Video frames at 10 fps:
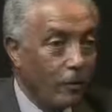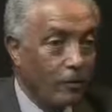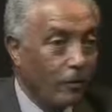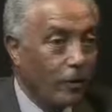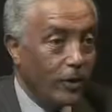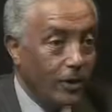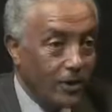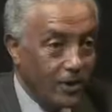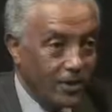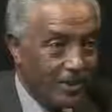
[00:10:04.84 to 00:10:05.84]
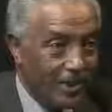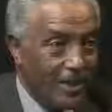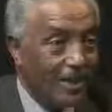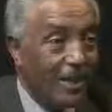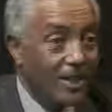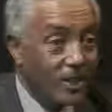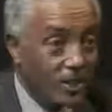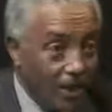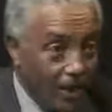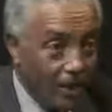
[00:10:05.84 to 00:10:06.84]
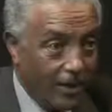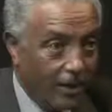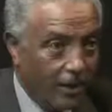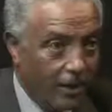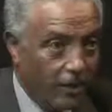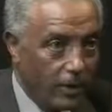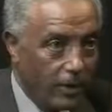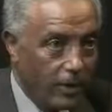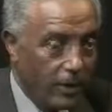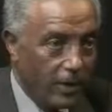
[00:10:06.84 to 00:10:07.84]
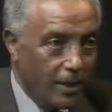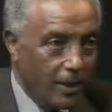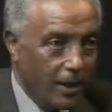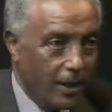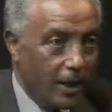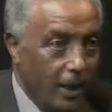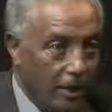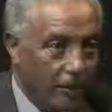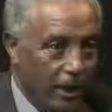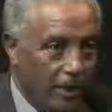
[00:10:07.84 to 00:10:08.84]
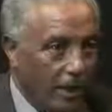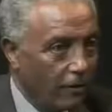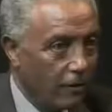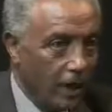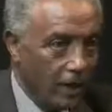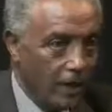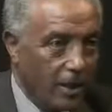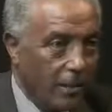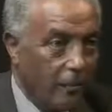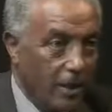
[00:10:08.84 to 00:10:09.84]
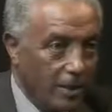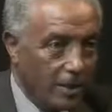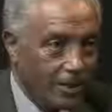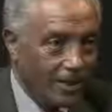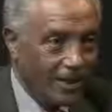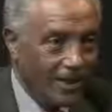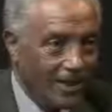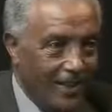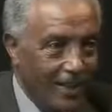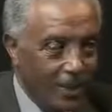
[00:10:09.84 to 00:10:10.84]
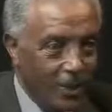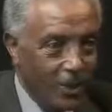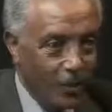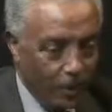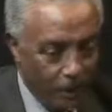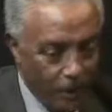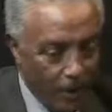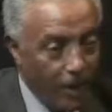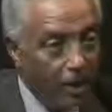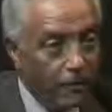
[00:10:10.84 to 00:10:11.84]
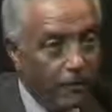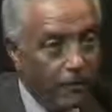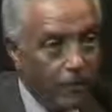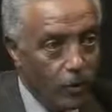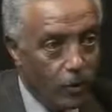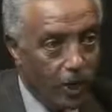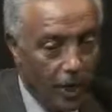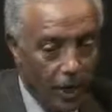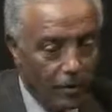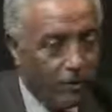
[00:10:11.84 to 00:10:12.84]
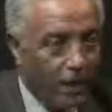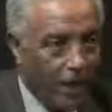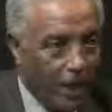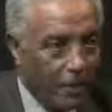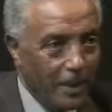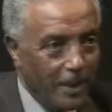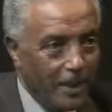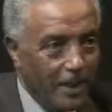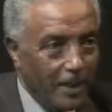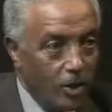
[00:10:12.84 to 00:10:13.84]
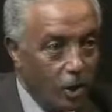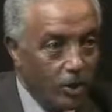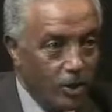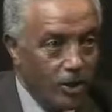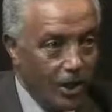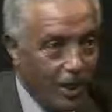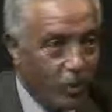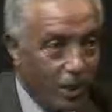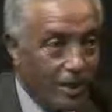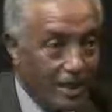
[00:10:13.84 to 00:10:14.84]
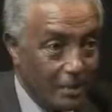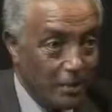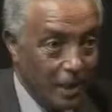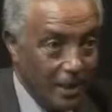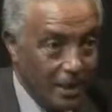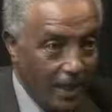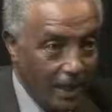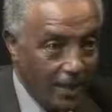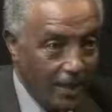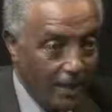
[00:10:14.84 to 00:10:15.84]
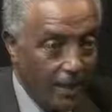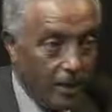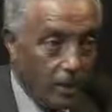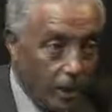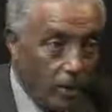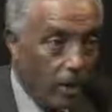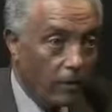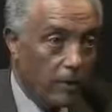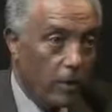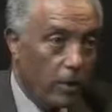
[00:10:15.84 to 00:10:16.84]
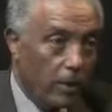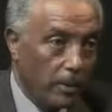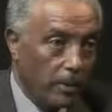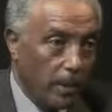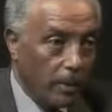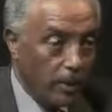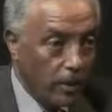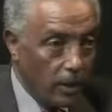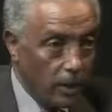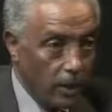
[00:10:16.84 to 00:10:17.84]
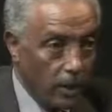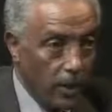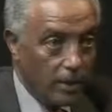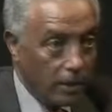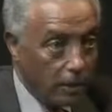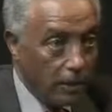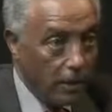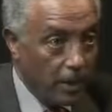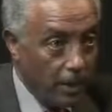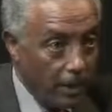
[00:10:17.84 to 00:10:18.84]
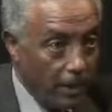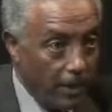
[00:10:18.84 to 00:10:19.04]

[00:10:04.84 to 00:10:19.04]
for years and then they're still never claimed that they have done it, they have mastered it. So if you're ahead of the game and not seeing what's being done, then you have a problem, and the crisis may be there.